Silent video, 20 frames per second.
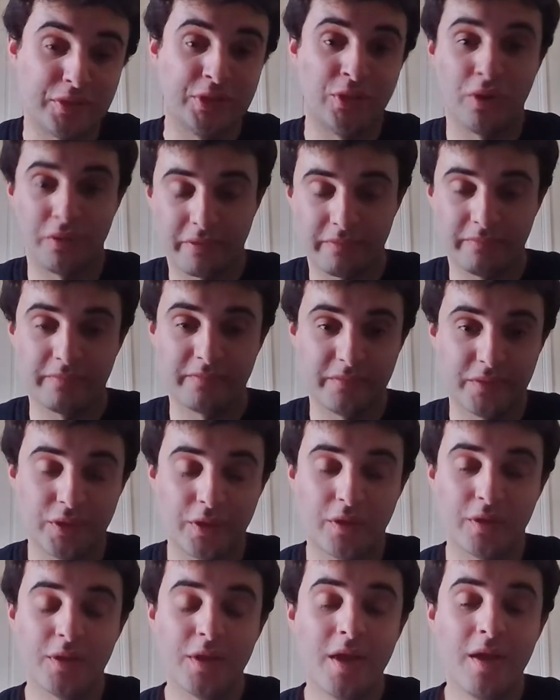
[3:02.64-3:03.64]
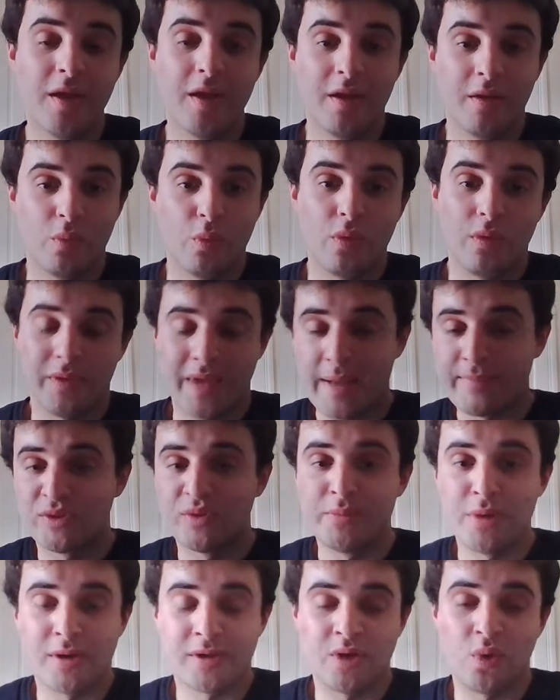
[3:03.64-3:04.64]
he got, Captain
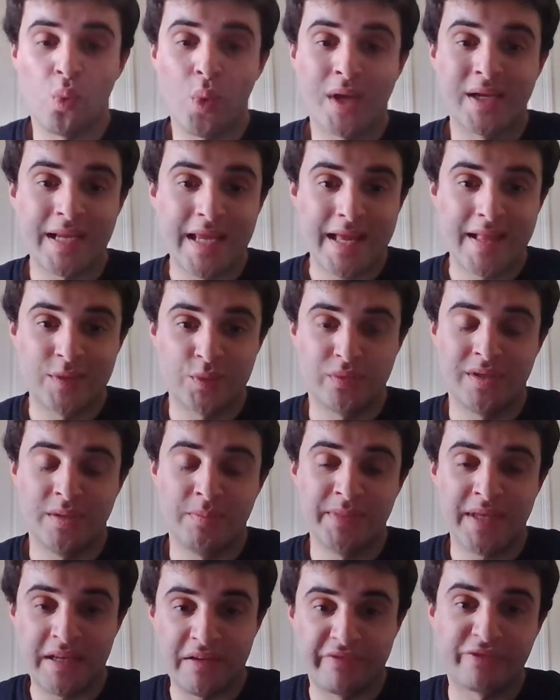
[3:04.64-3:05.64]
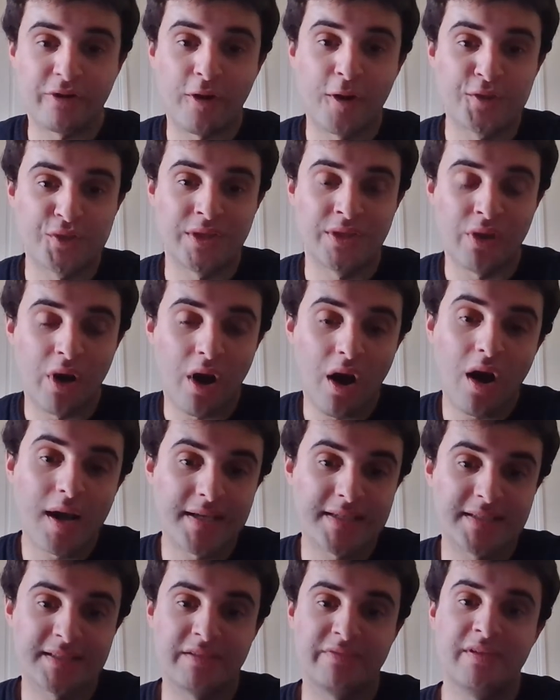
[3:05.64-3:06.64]
America 1 ends with him getting frozen in
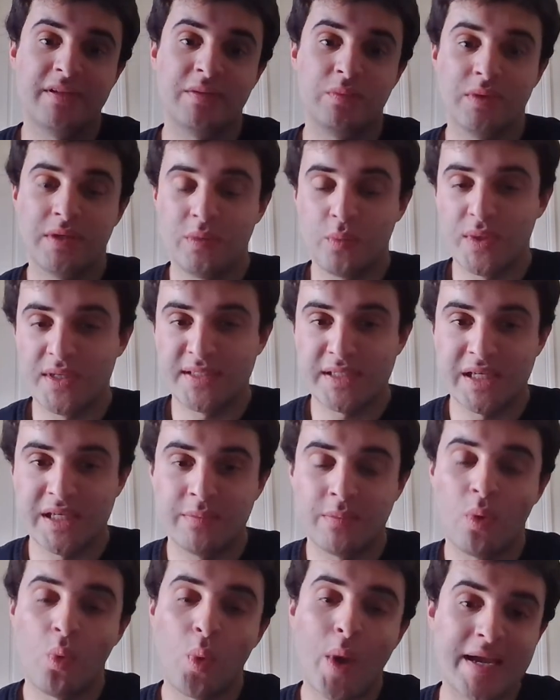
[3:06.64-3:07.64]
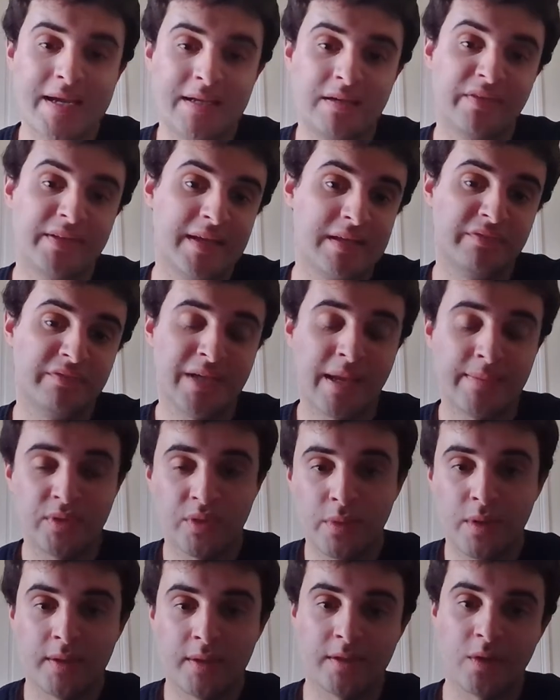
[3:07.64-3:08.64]
ice, and then we see him awaken at the end of Captain
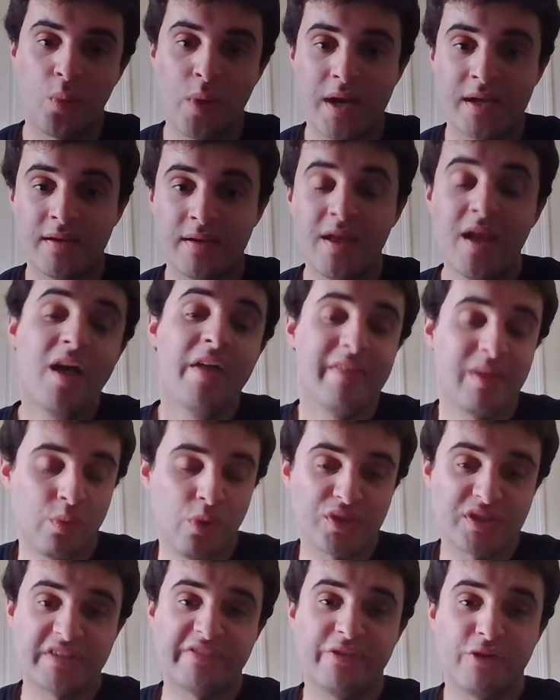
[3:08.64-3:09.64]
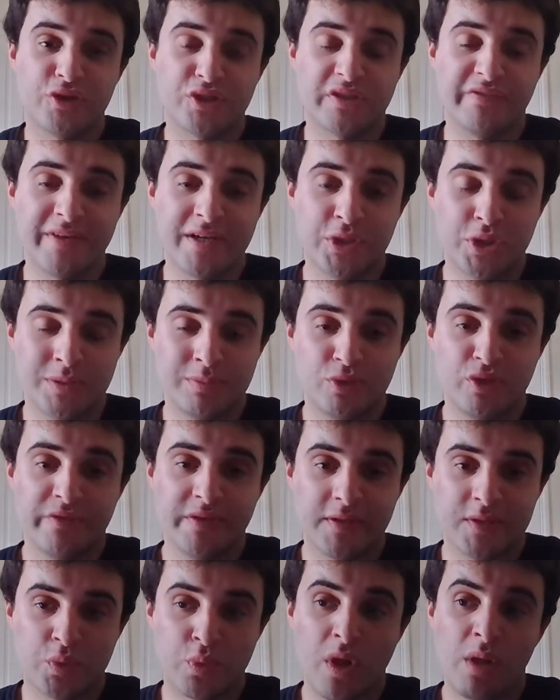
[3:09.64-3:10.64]
America 1. There was the first Avengers
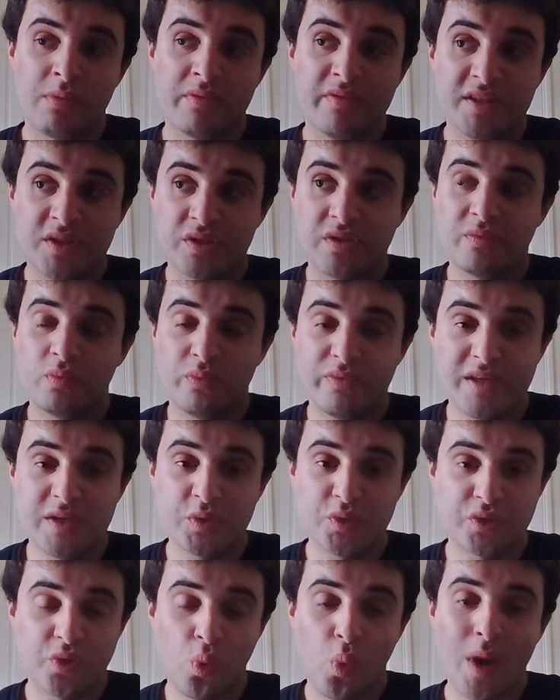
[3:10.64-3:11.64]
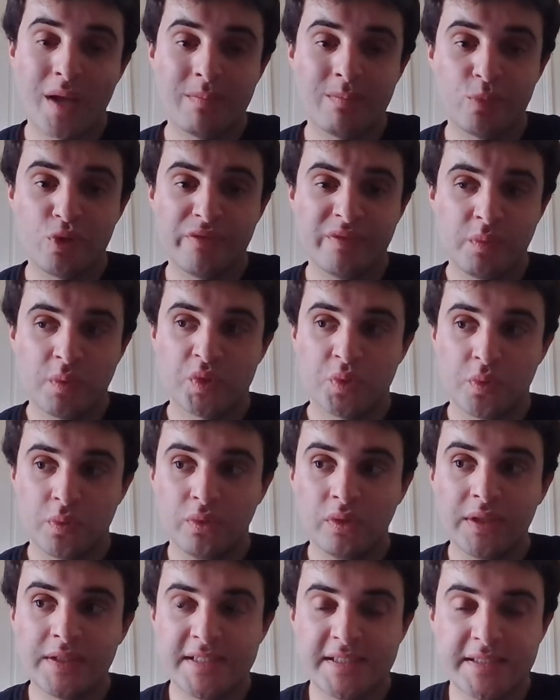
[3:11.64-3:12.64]
movie as well, but this was the one movie which we
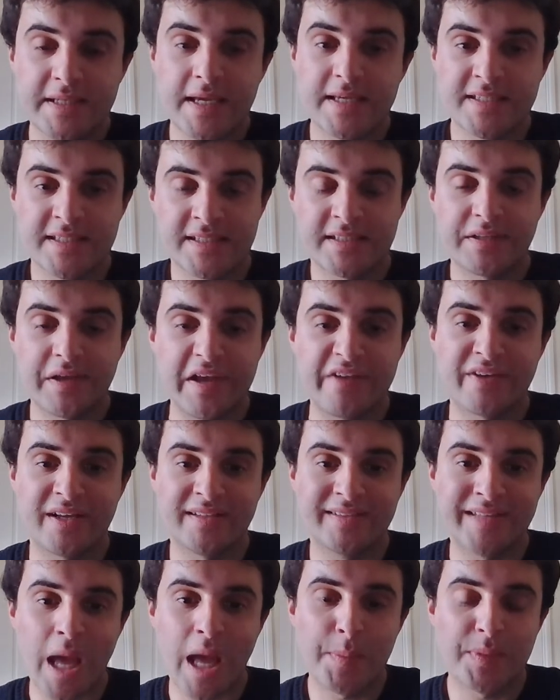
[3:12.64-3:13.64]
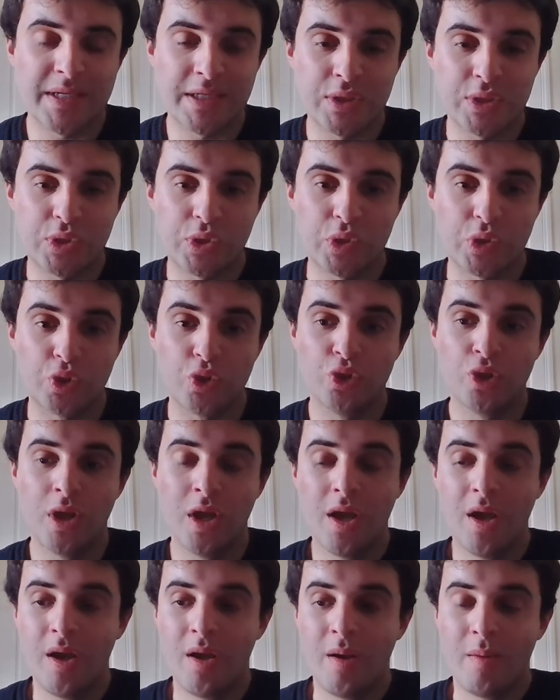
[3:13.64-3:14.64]
really see Steve adapting to
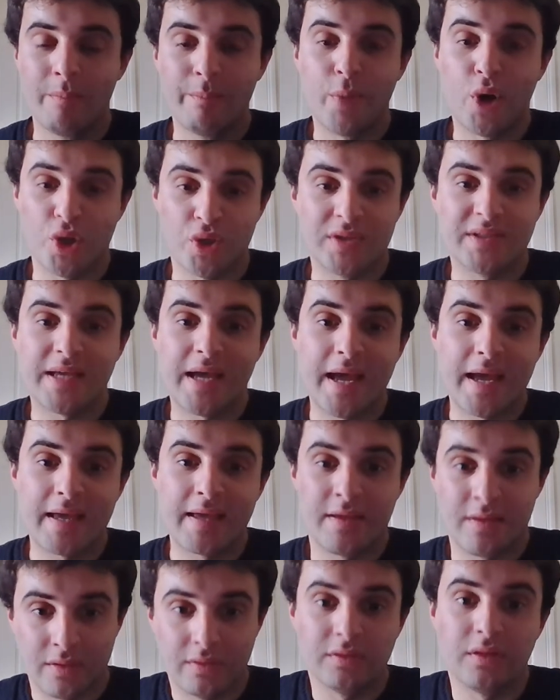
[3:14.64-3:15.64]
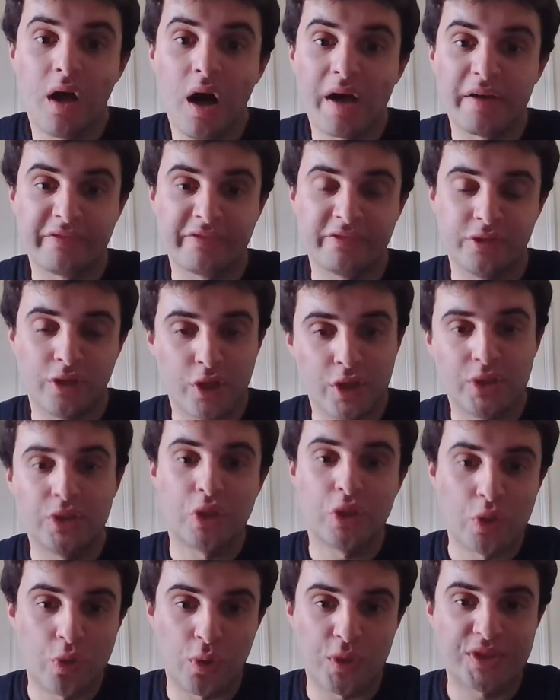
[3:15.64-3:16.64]
modern day life, in New
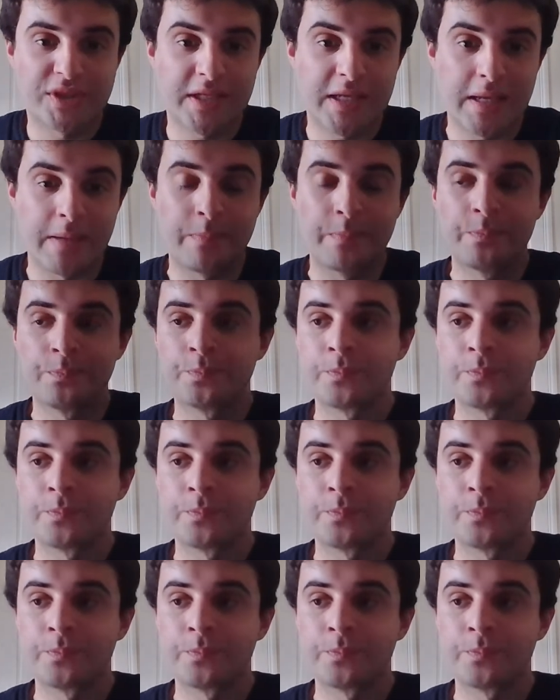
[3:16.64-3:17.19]
York City.